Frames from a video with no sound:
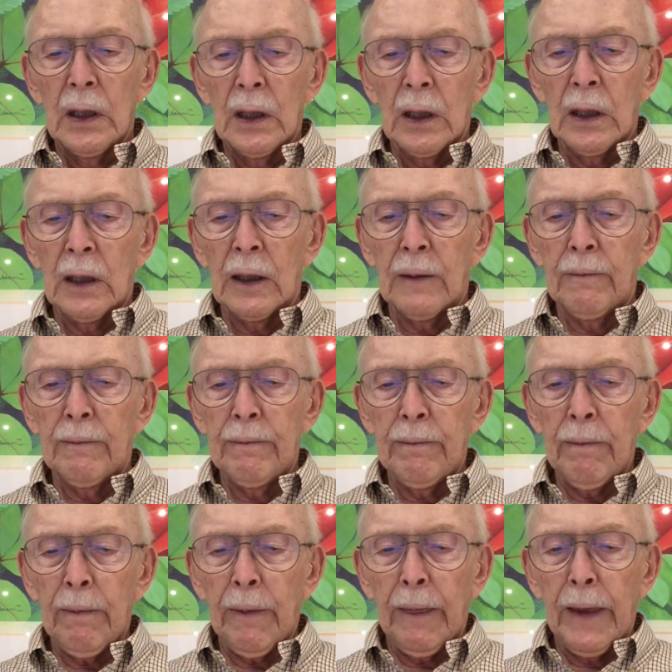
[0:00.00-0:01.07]

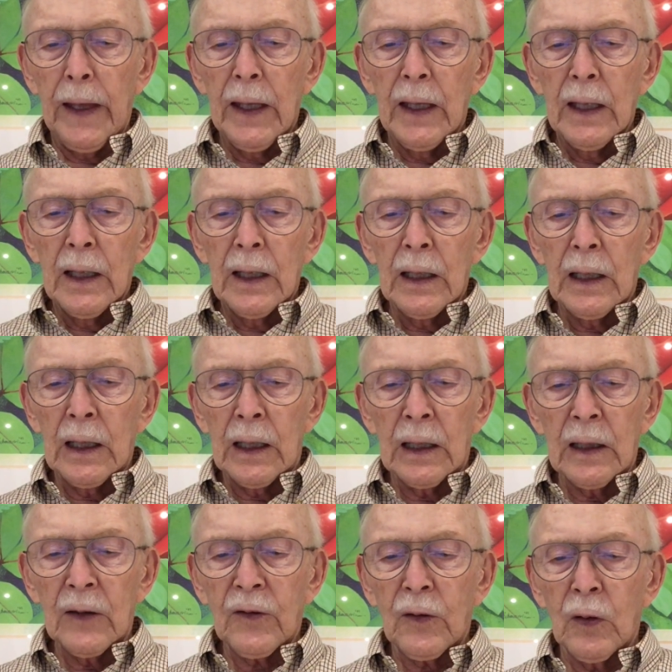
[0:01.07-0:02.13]
And
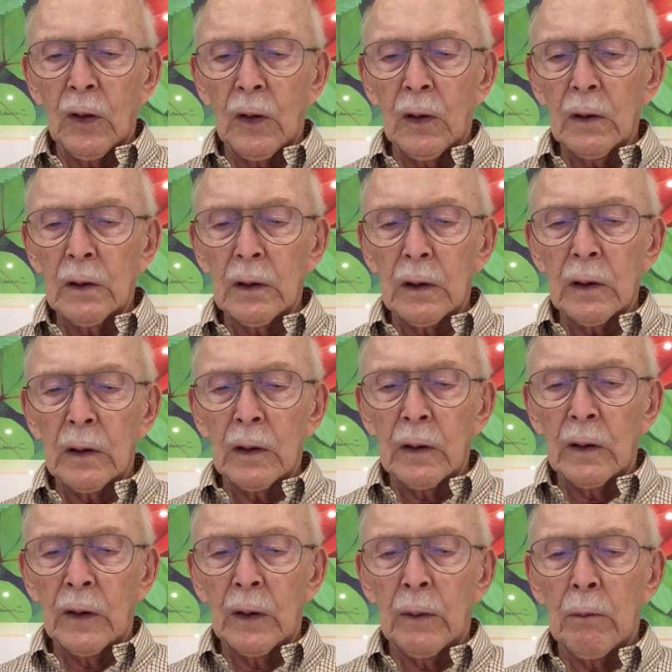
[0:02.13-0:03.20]
it's called
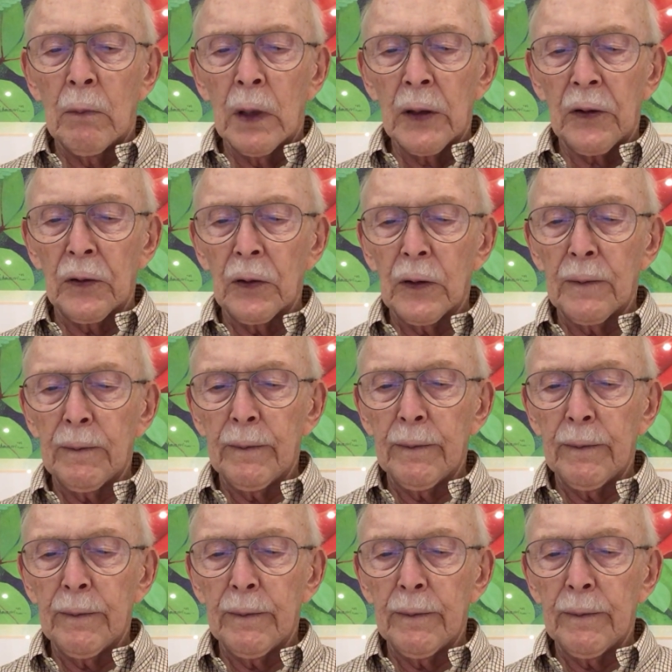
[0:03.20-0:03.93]
The Mother.